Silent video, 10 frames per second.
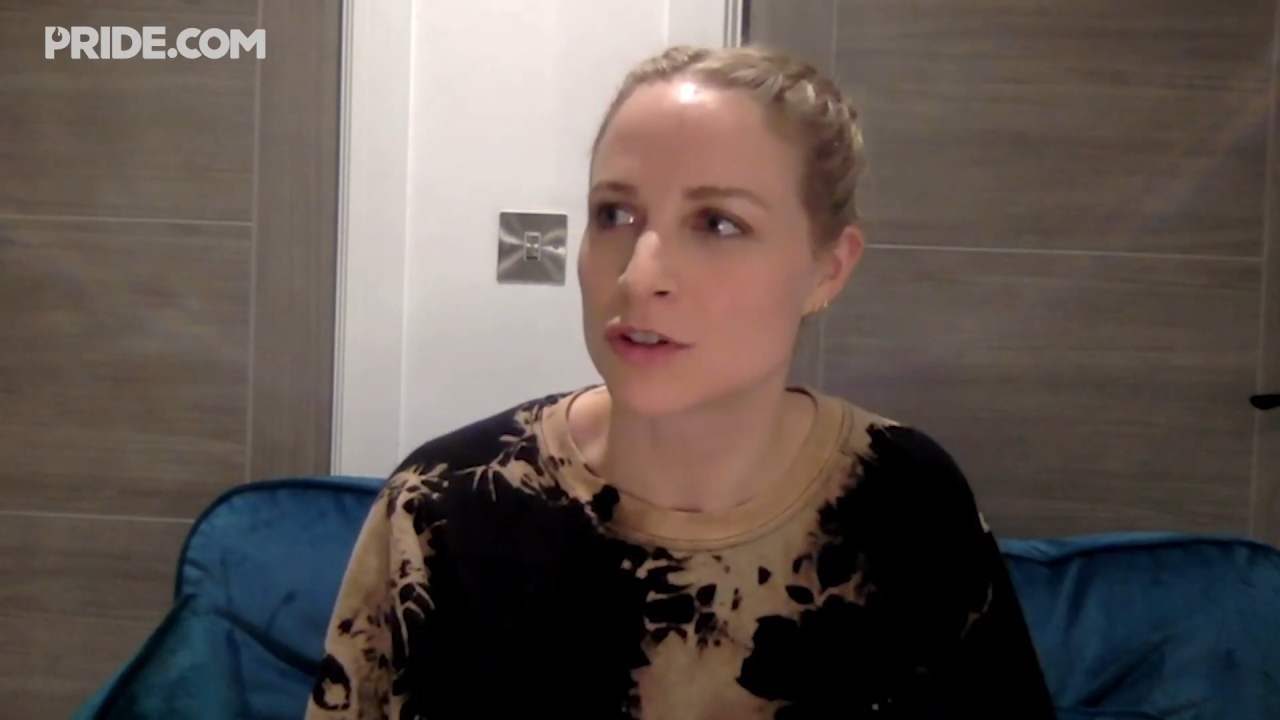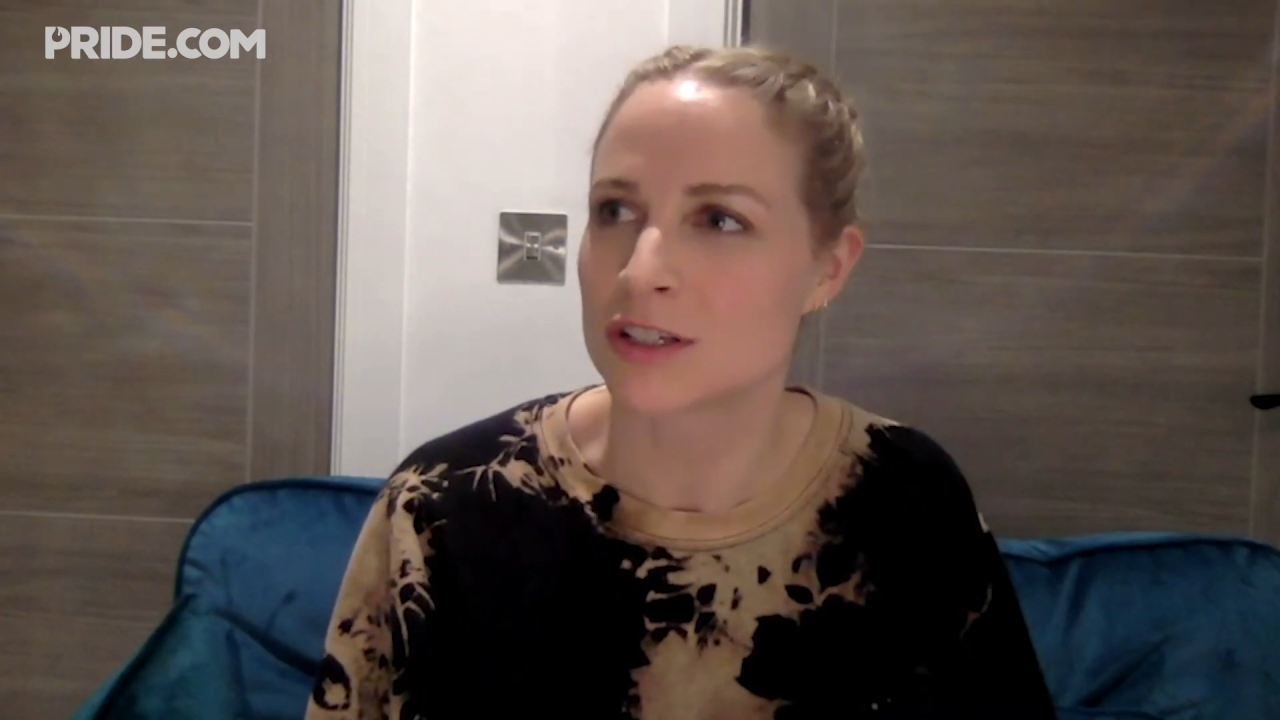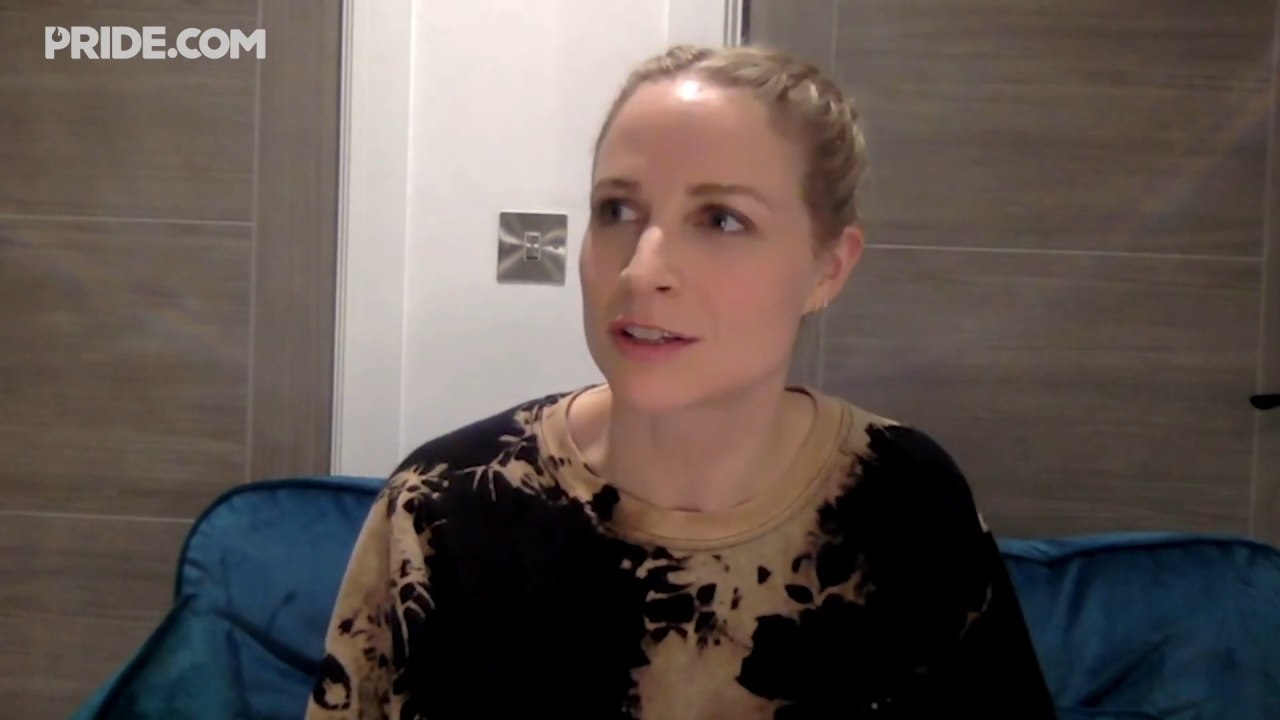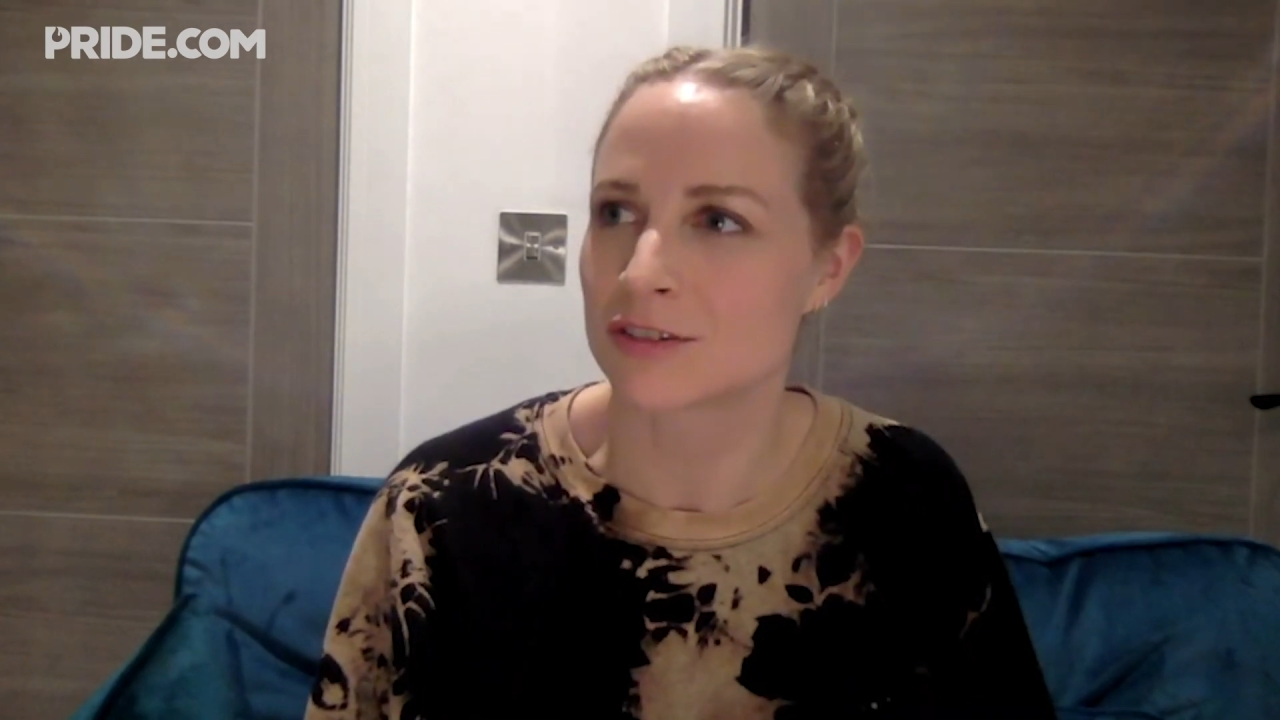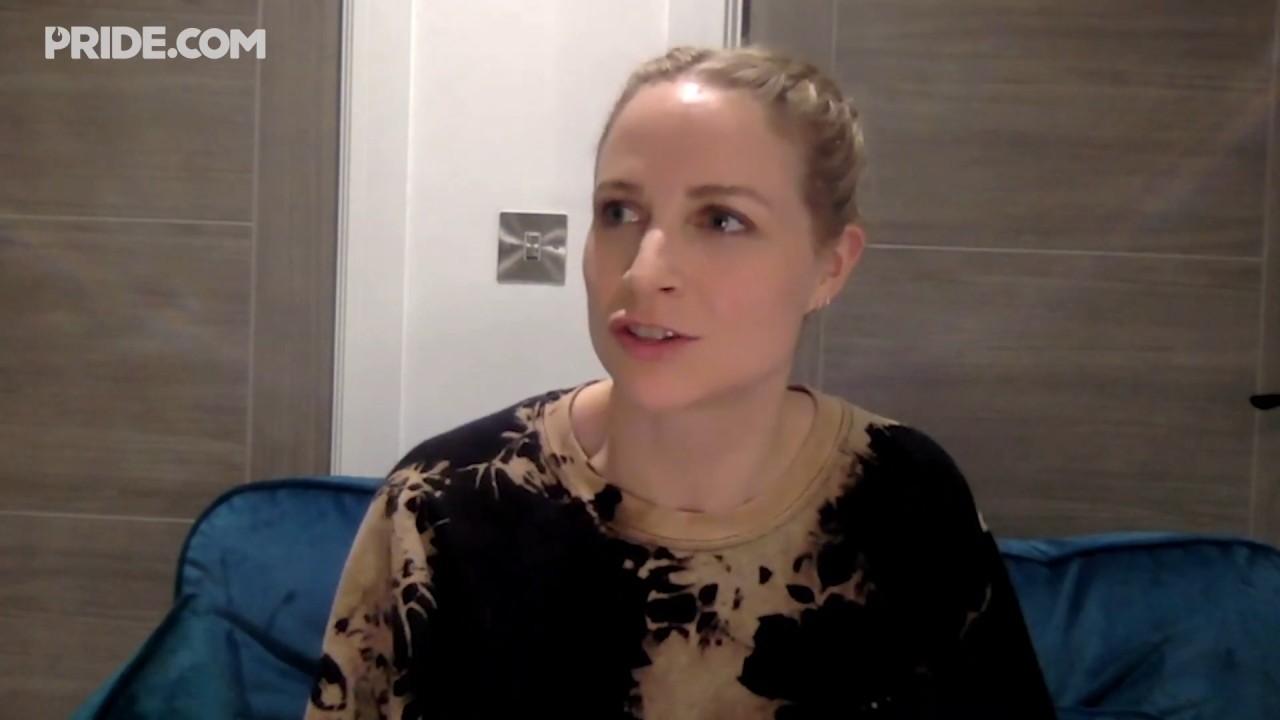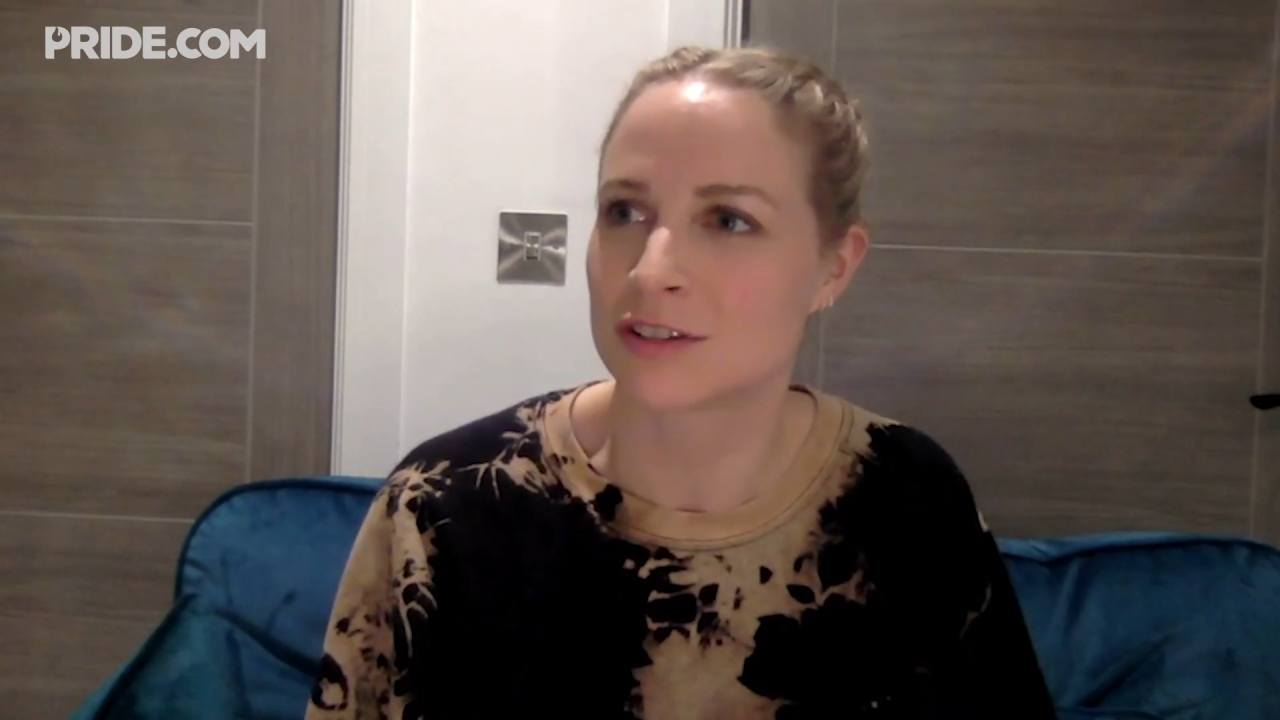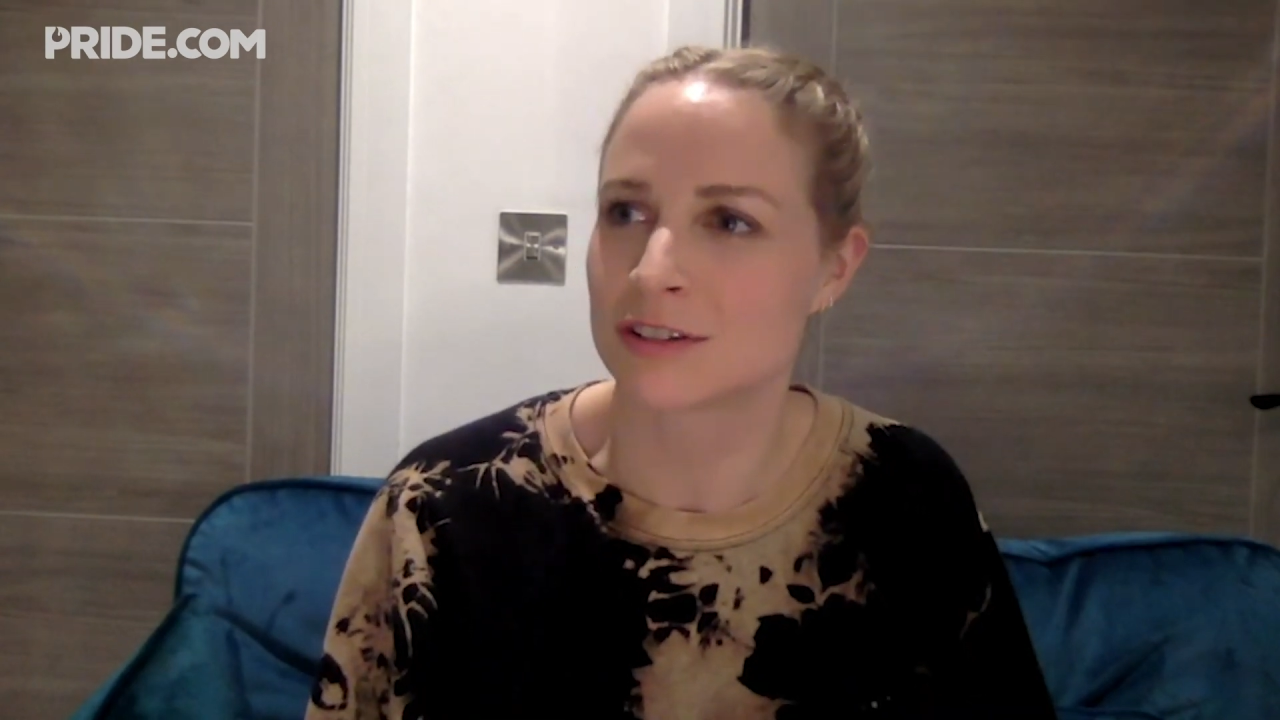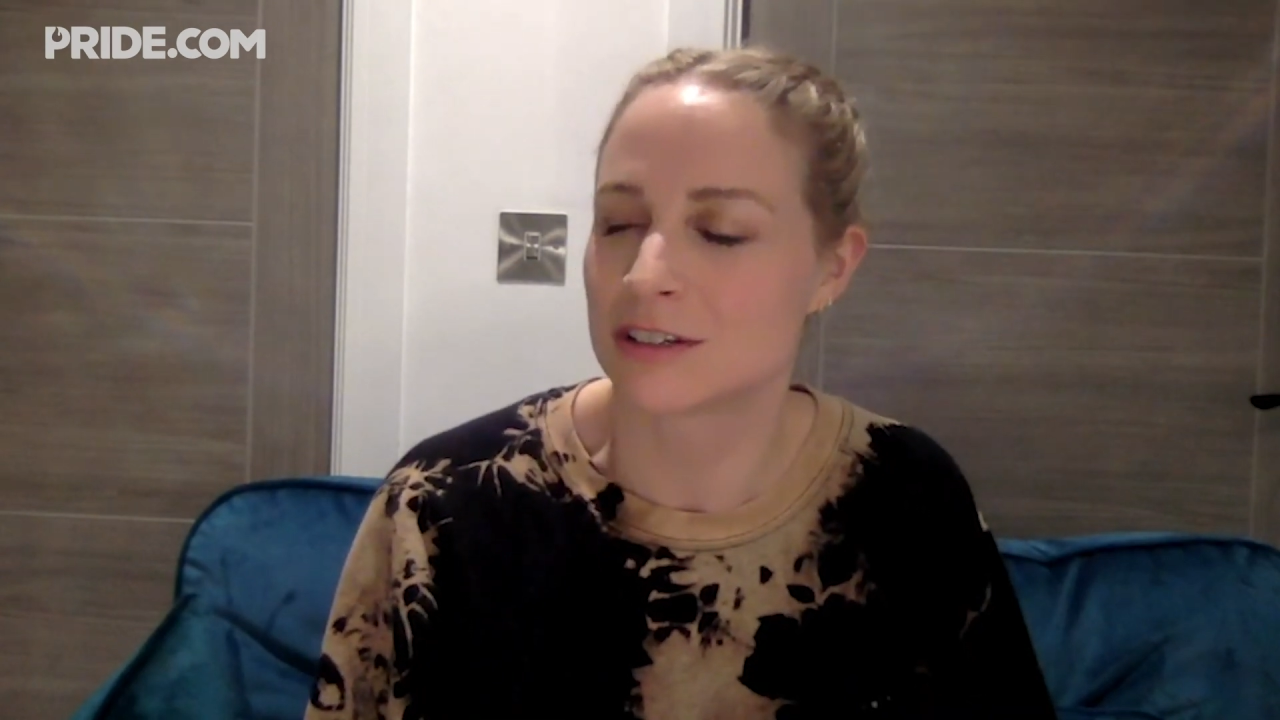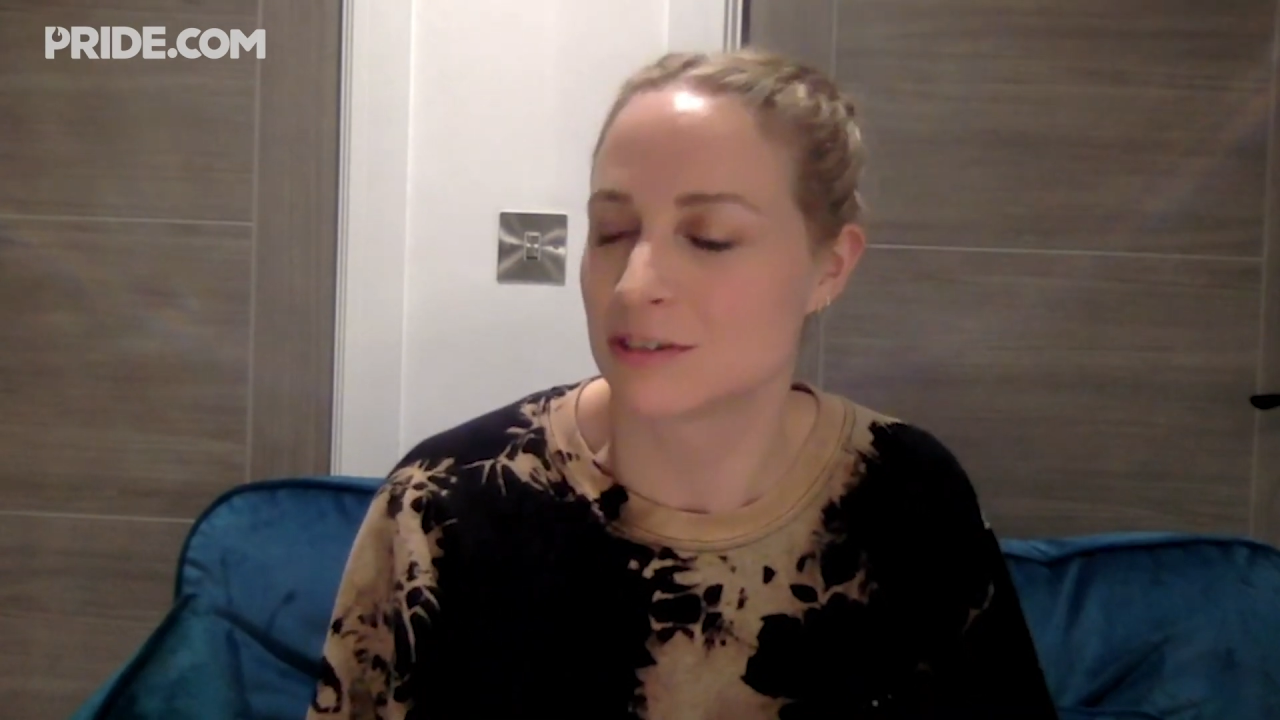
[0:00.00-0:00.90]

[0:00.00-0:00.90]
she's